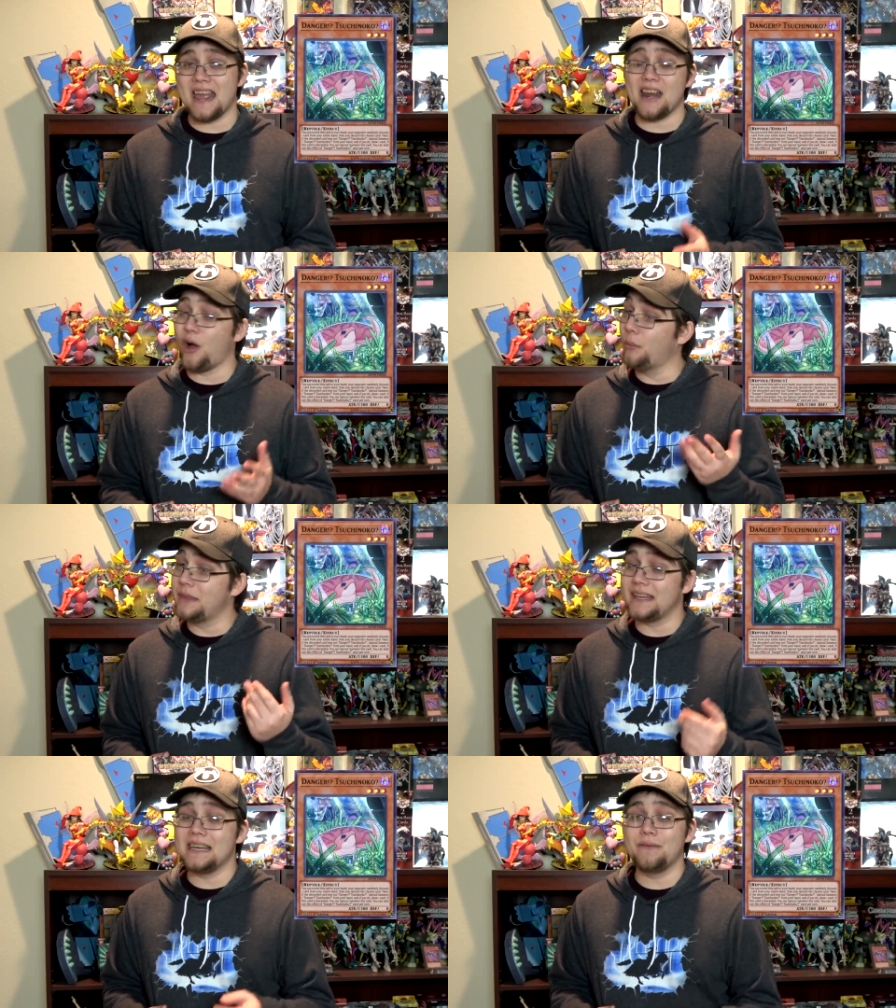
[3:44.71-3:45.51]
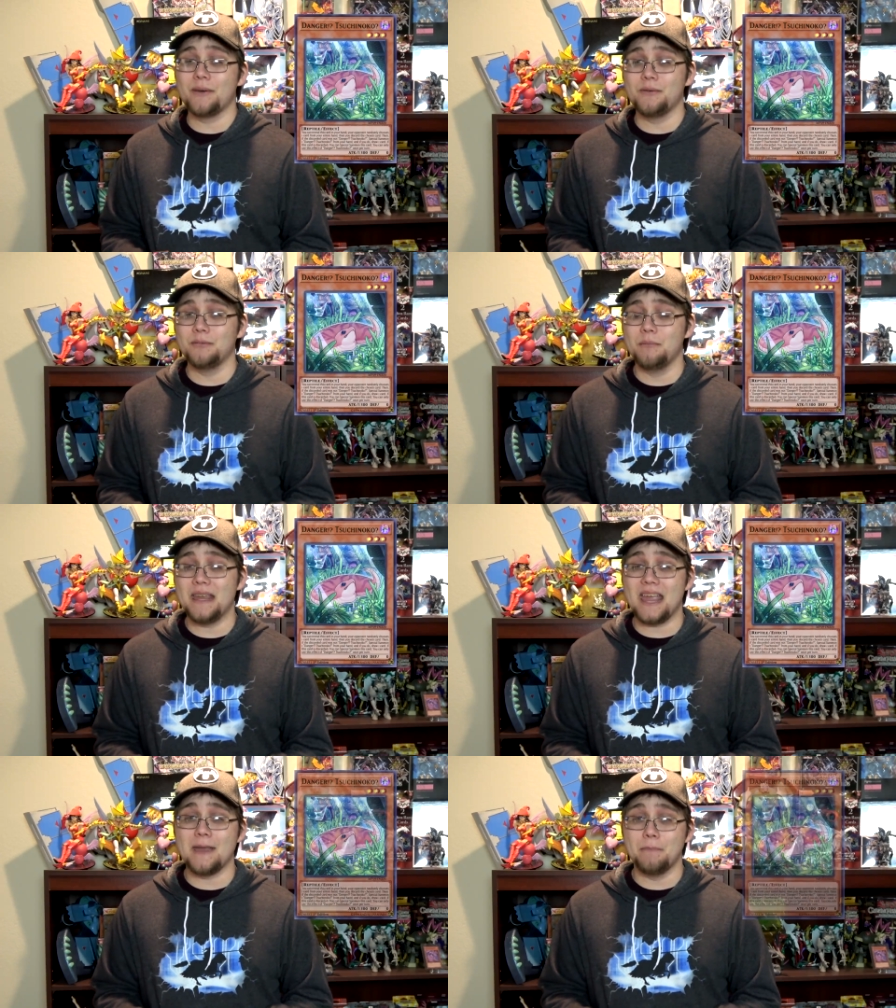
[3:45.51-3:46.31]
and I hope they can even
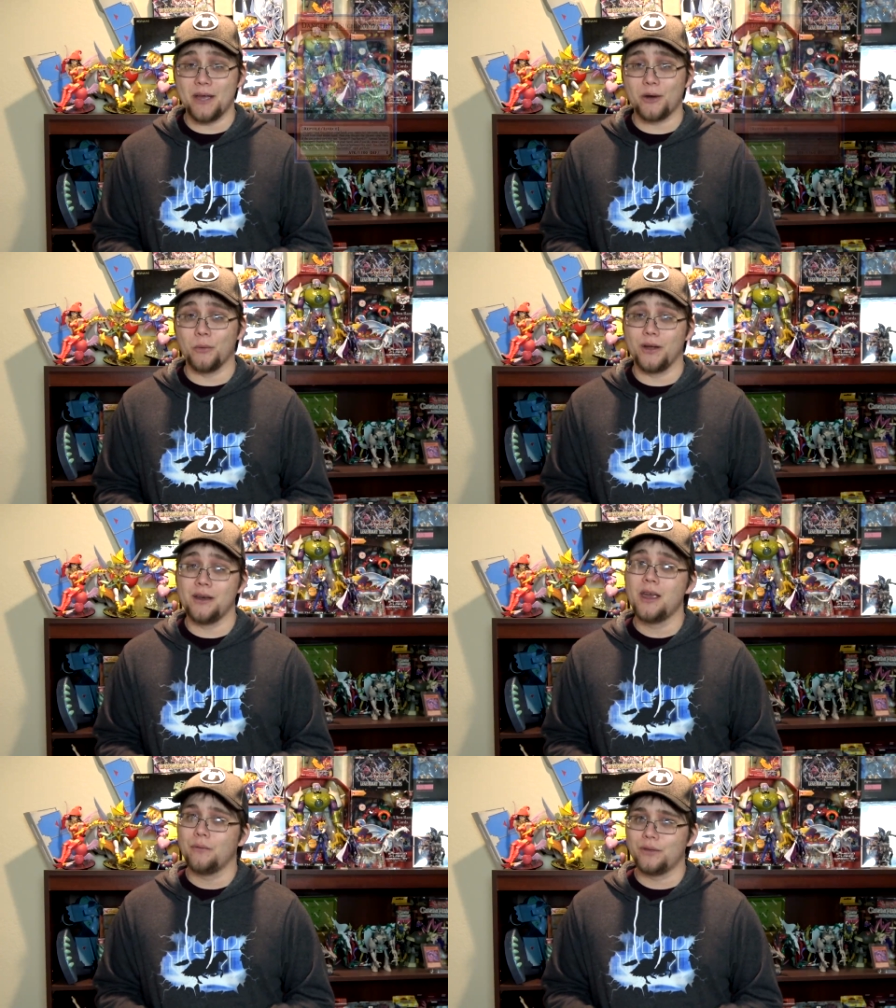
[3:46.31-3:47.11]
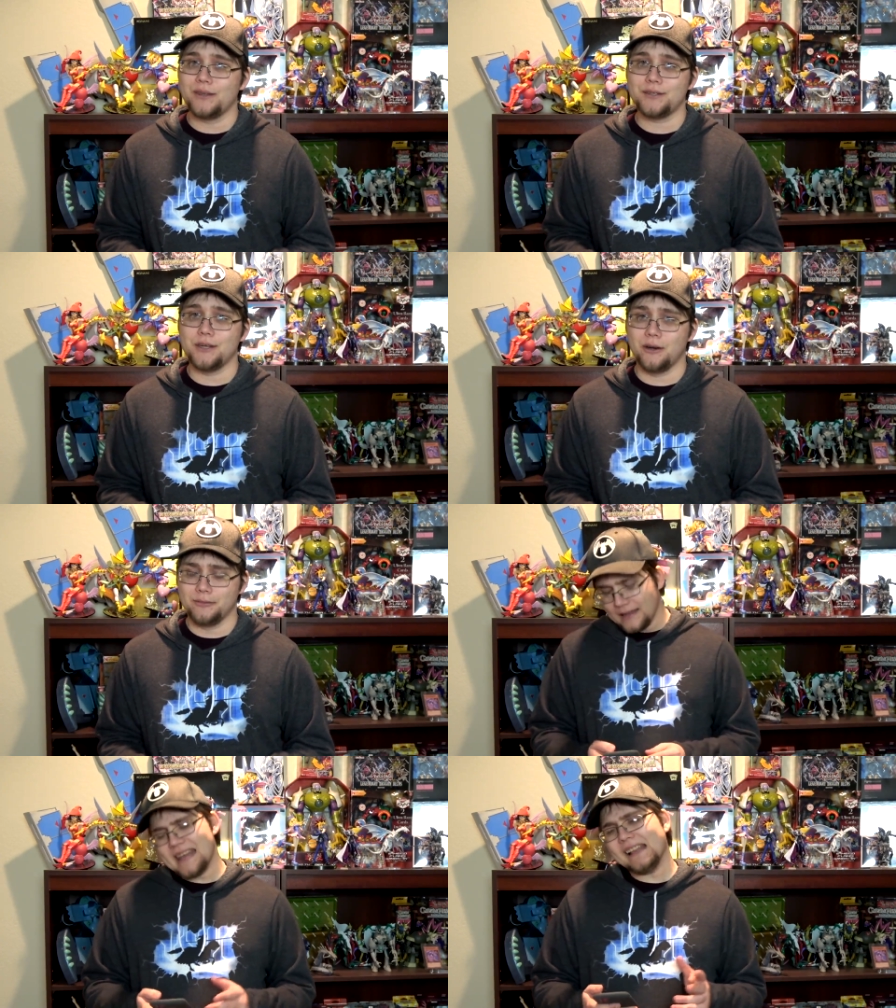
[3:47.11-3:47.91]
make a better one for this year.
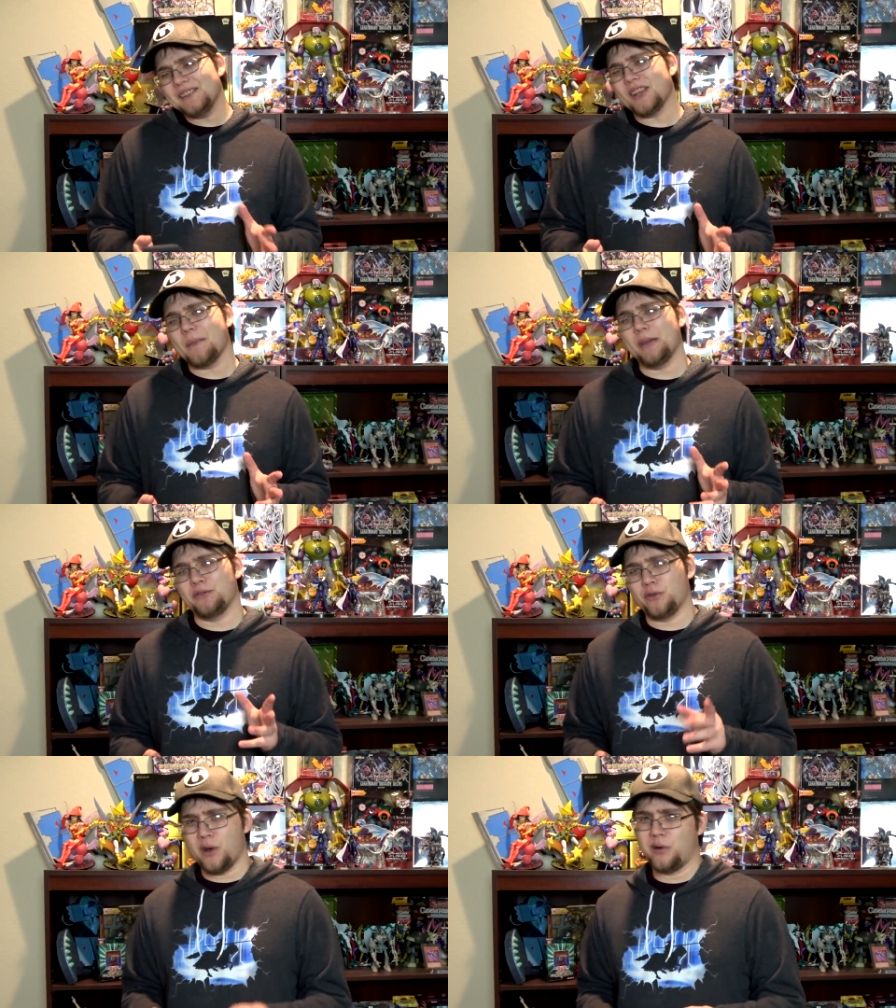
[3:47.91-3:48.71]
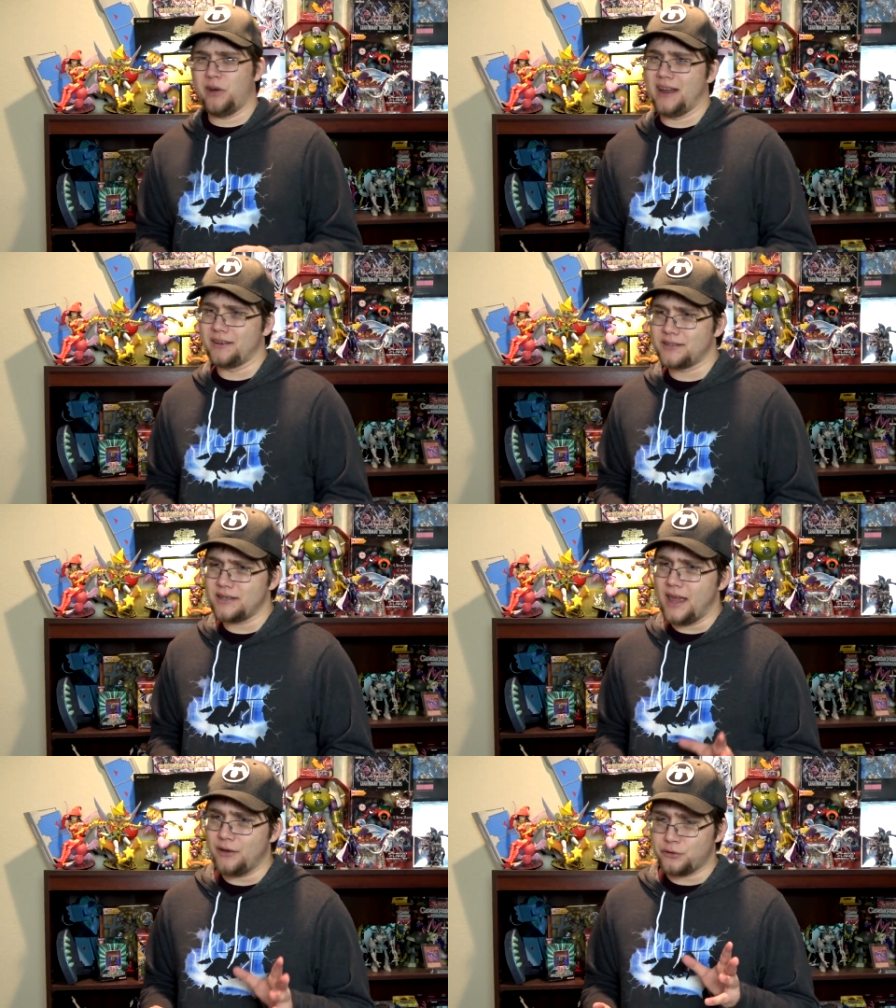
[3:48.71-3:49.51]
Now let's talk about structure decks.